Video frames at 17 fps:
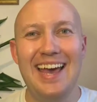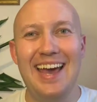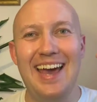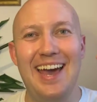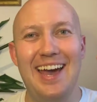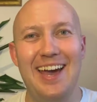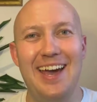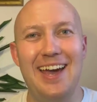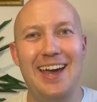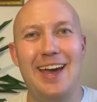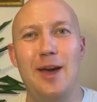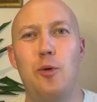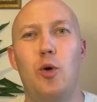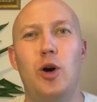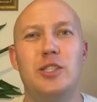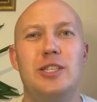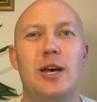Hey,
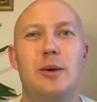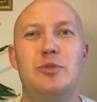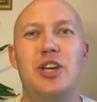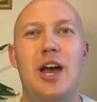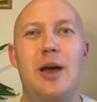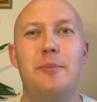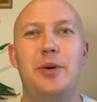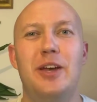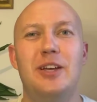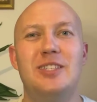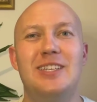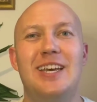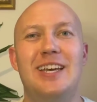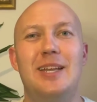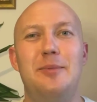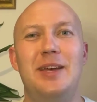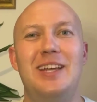what's up, champions?
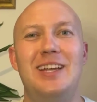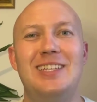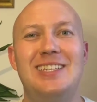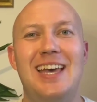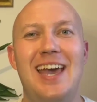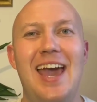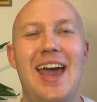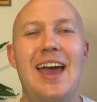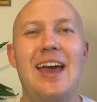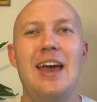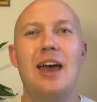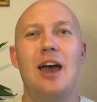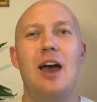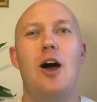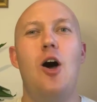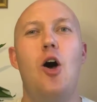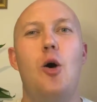Gediminas here.
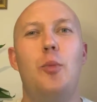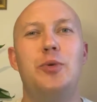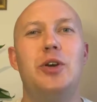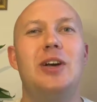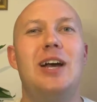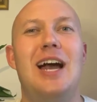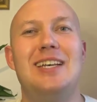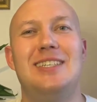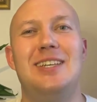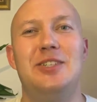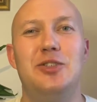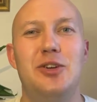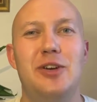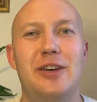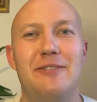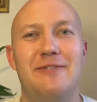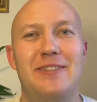Hope you guys are
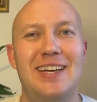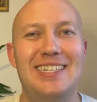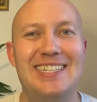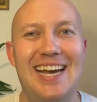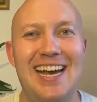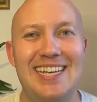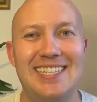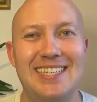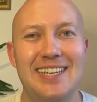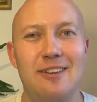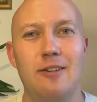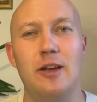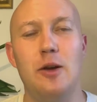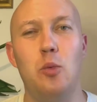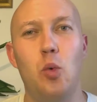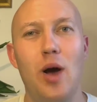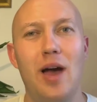doing
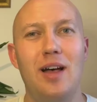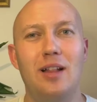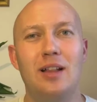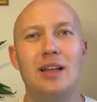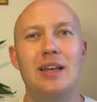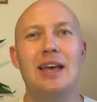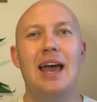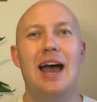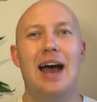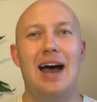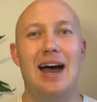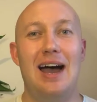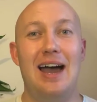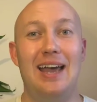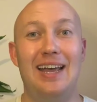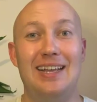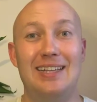fantastically well.
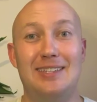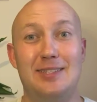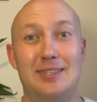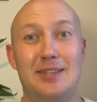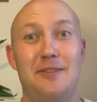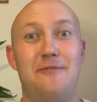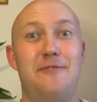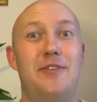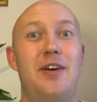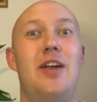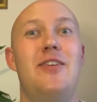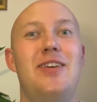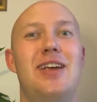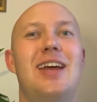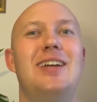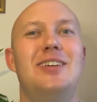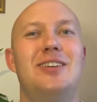It's the
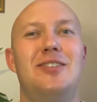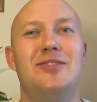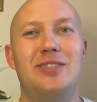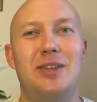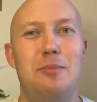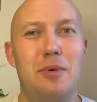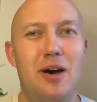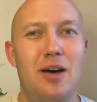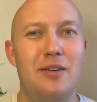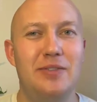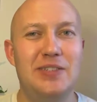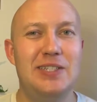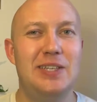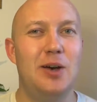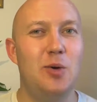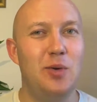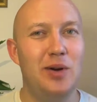very end of the month,
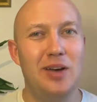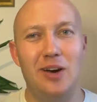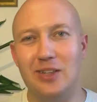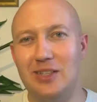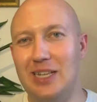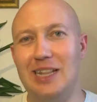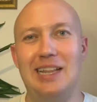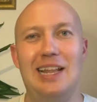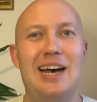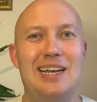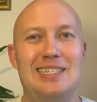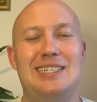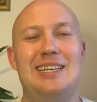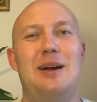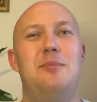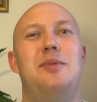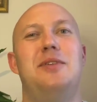so we're on the
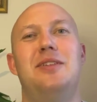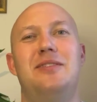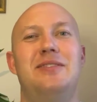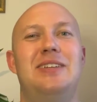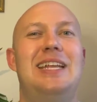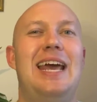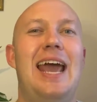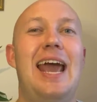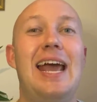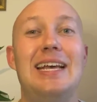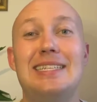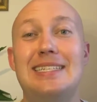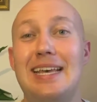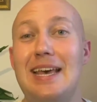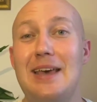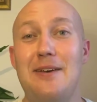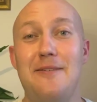last couple of
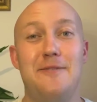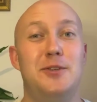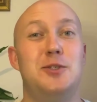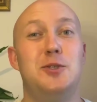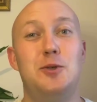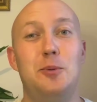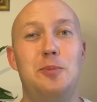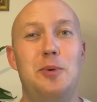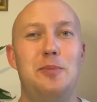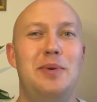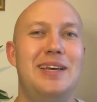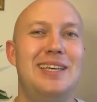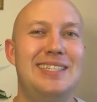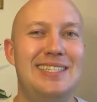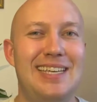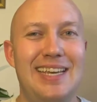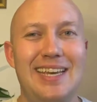days. Super
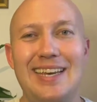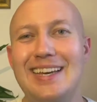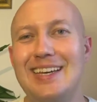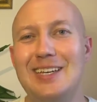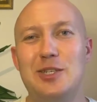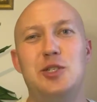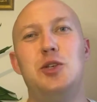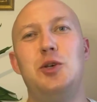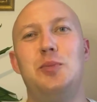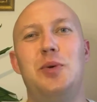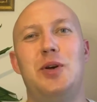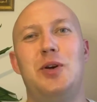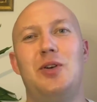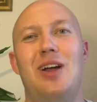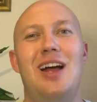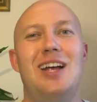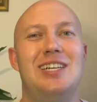busy, super
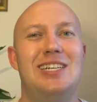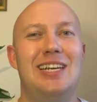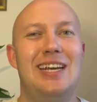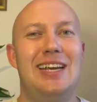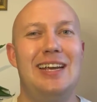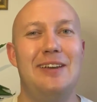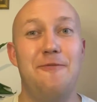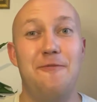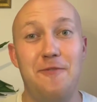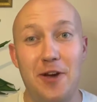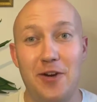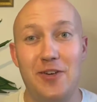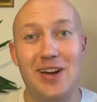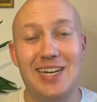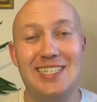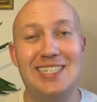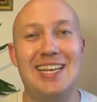crushing,
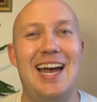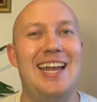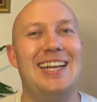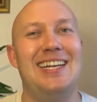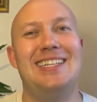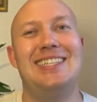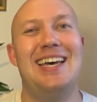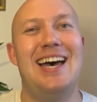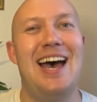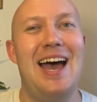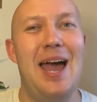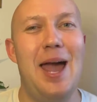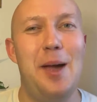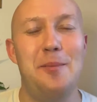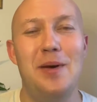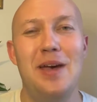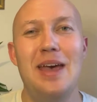very exciting
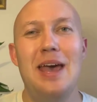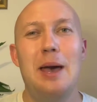time.